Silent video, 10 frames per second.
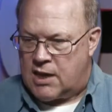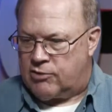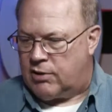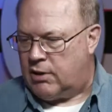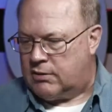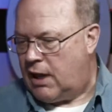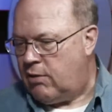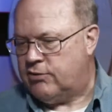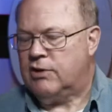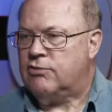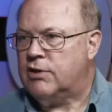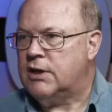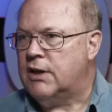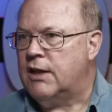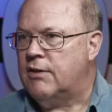So he thought that was
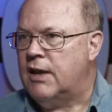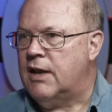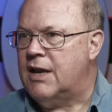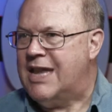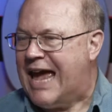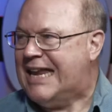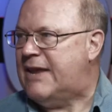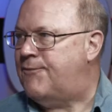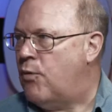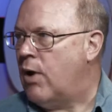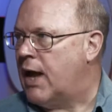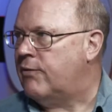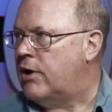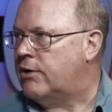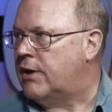interesting that, that 94 out
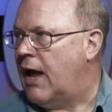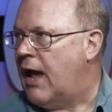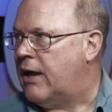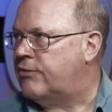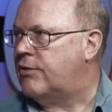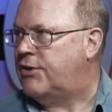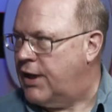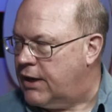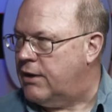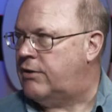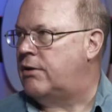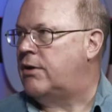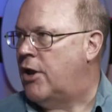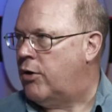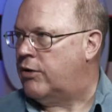of 100 guys didn't
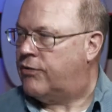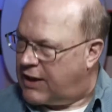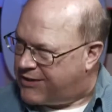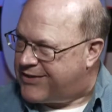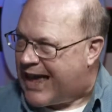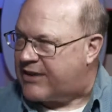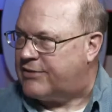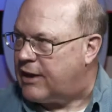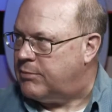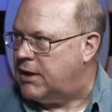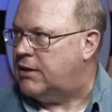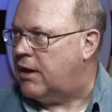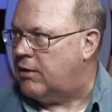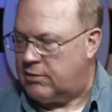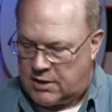notice the exact same
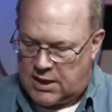detail.